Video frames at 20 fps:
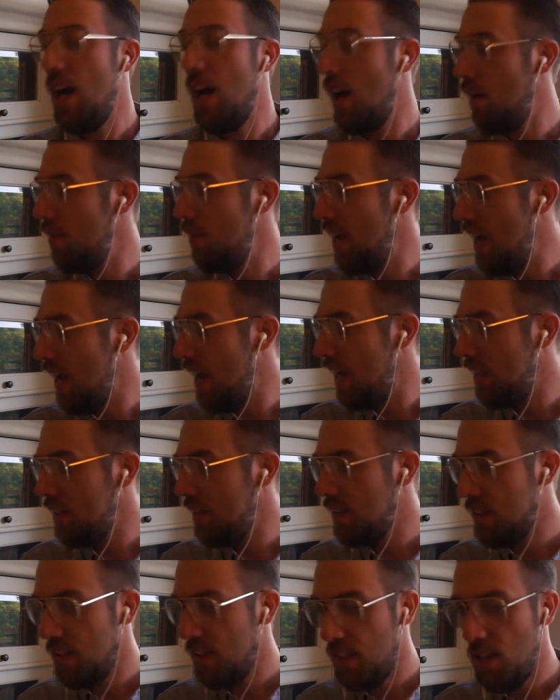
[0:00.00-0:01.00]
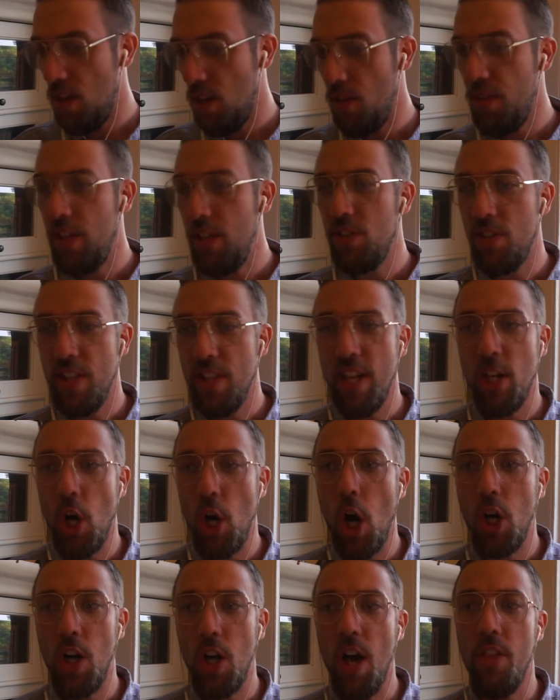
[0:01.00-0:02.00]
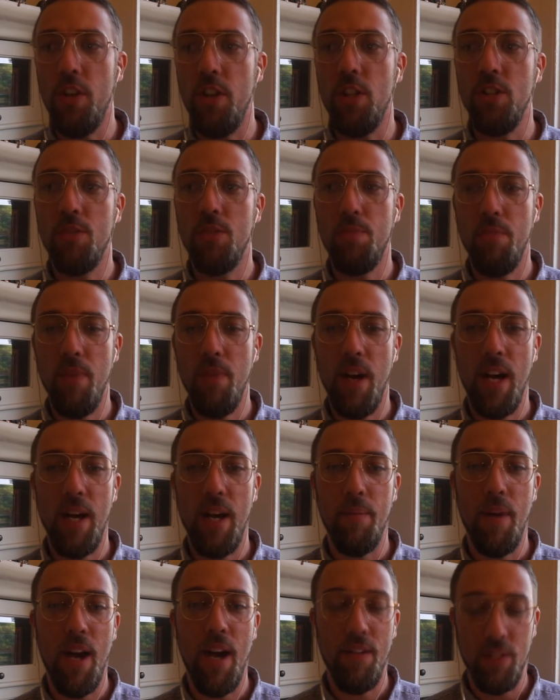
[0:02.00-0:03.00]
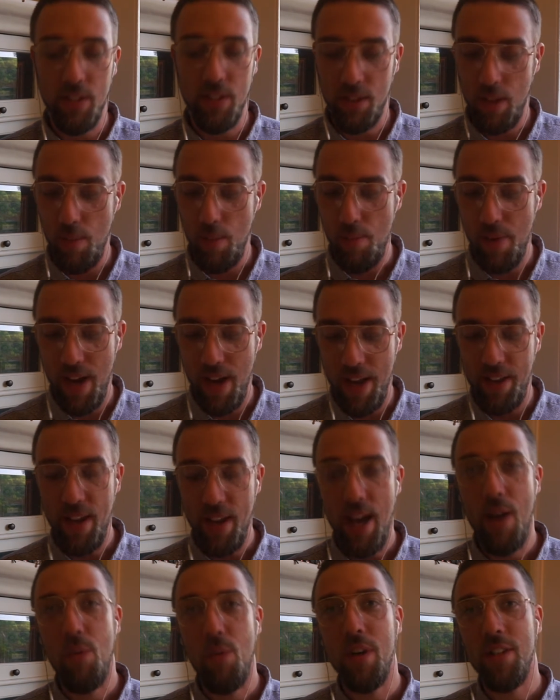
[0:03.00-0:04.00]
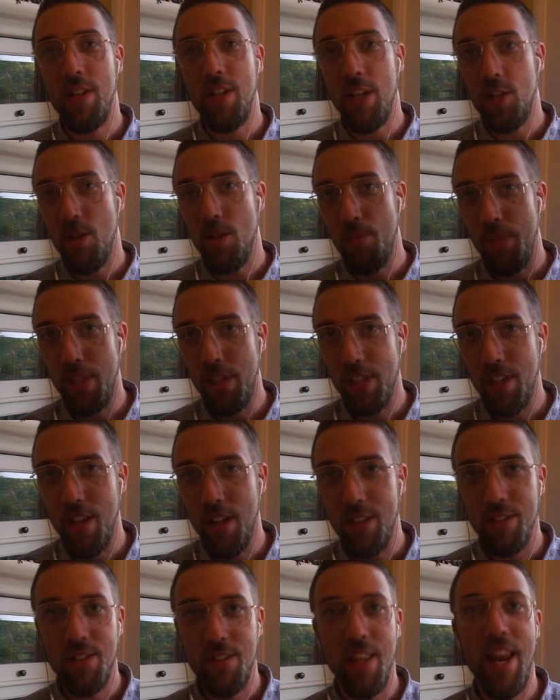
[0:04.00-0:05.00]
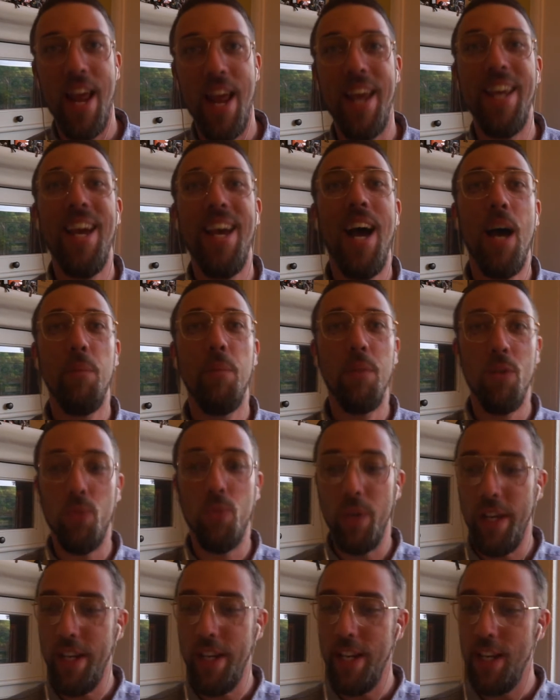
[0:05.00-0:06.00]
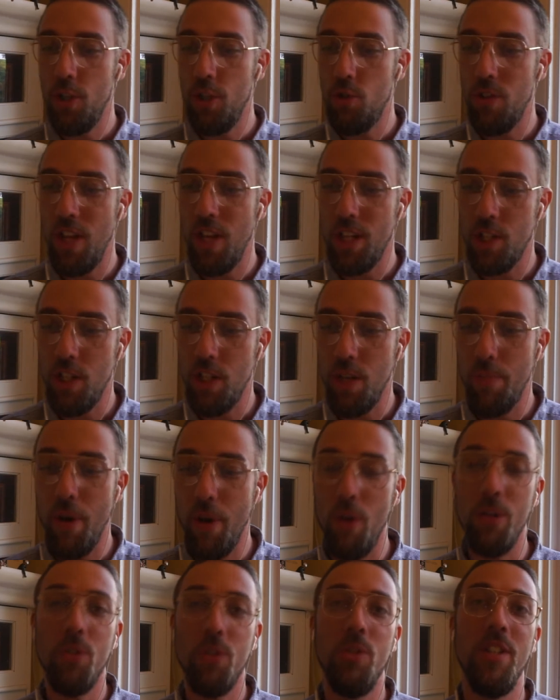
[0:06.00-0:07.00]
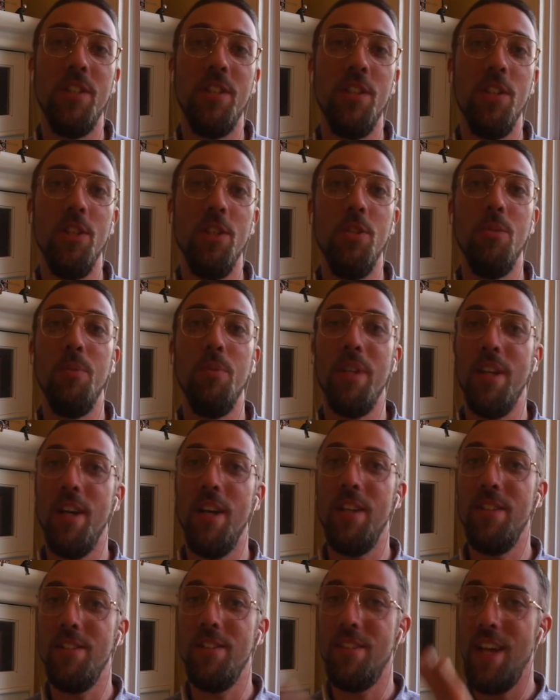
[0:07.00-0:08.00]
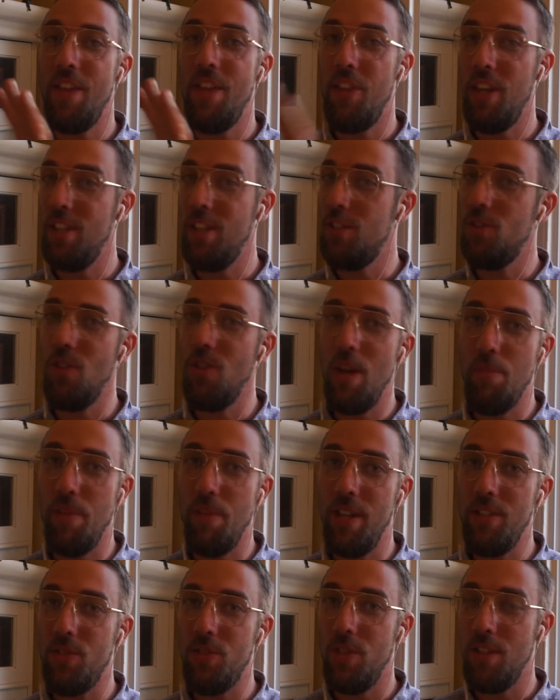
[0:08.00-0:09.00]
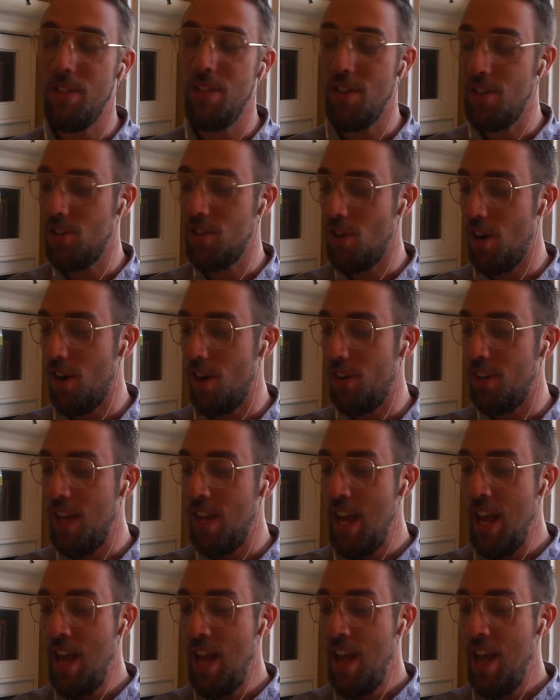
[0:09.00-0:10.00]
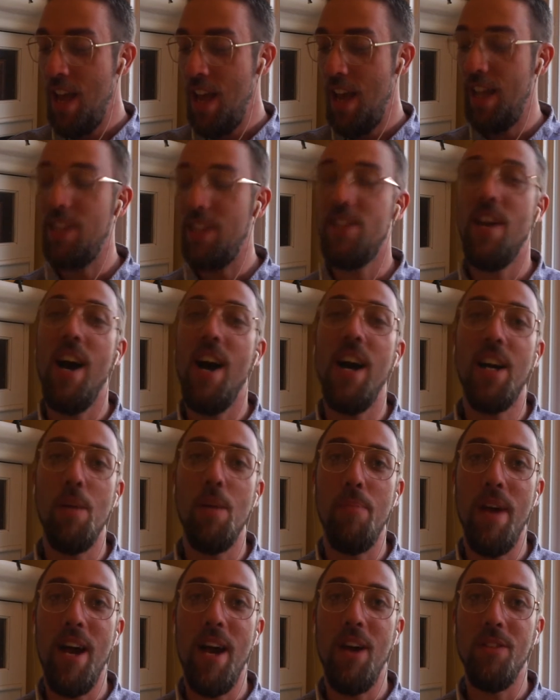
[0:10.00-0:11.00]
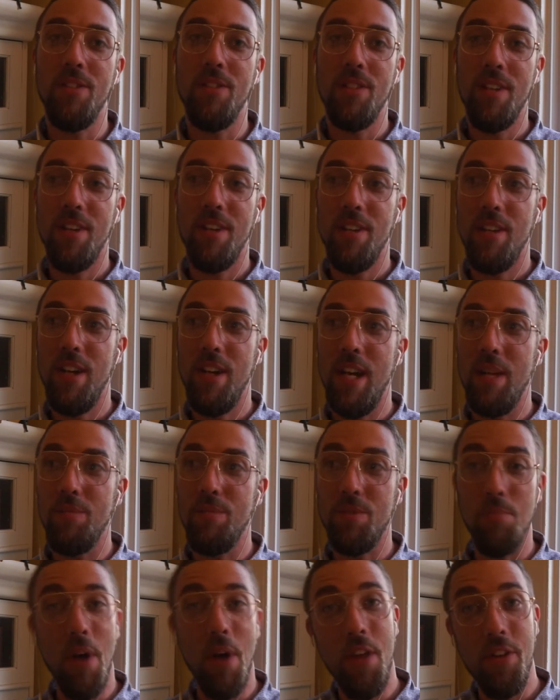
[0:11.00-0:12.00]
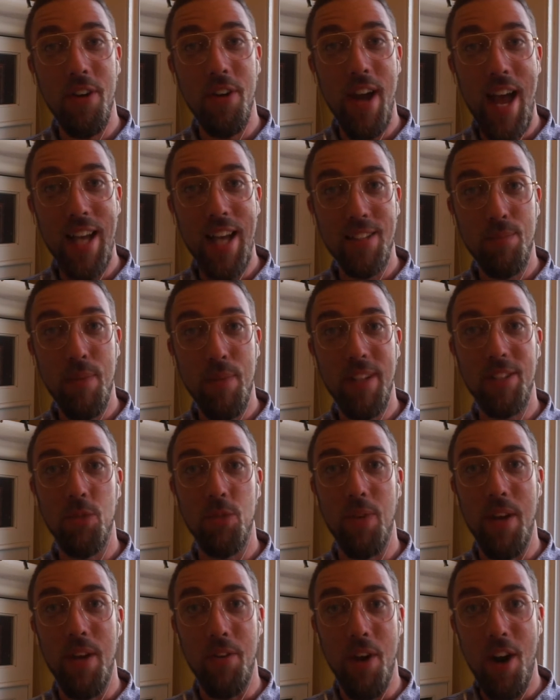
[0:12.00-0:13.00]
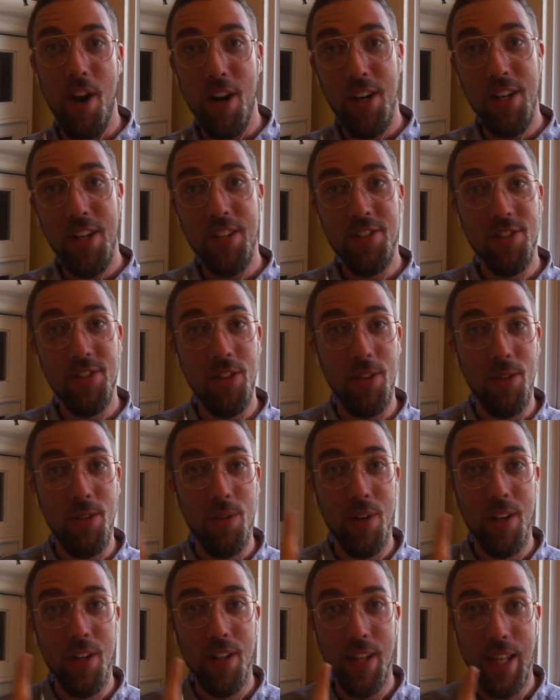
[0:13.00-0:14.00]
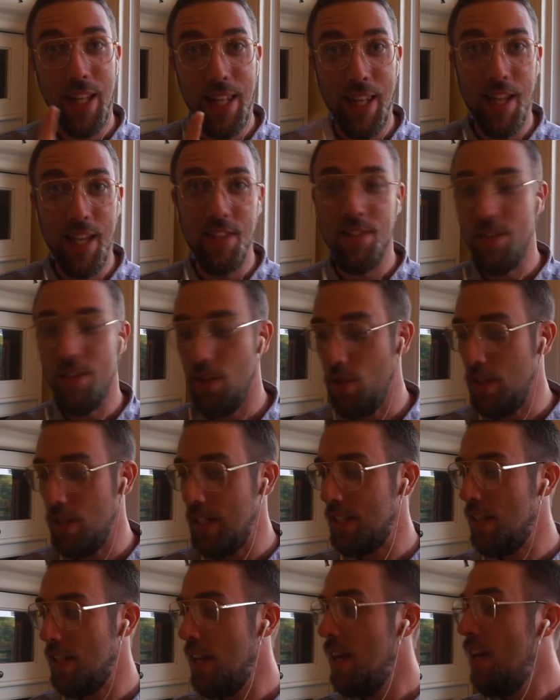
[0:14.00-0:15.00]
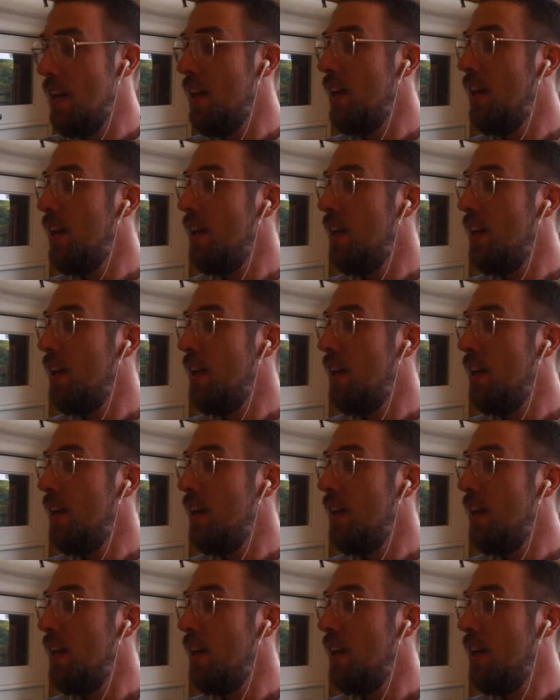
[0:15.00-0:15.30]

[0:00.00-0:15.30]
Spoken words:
And you know, there are others, obviously, but I want to touch on Billy Collins today. I'm going to read Introduction to Poetry to you because I think it's a great place for us to start and talk about some other aspects around art. So let's do it.